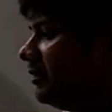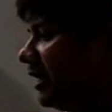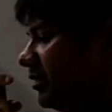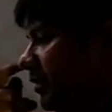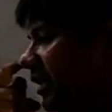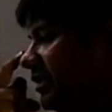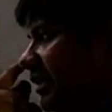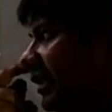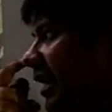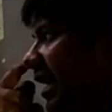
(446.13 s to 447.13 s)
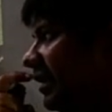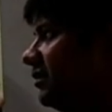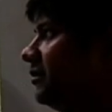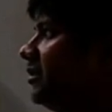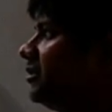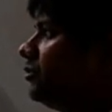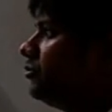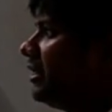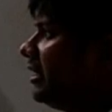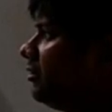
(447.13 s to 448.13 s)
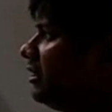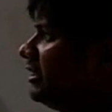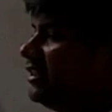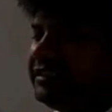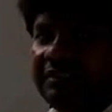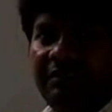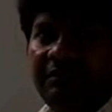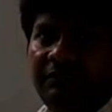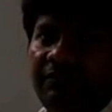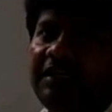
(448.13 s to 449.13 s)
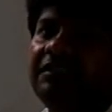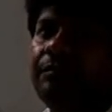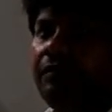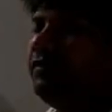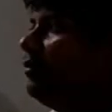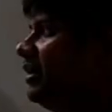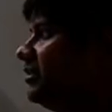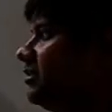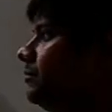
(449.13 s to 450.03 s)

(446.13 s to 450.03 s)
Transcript: experience any lag. So that all needs faster performance.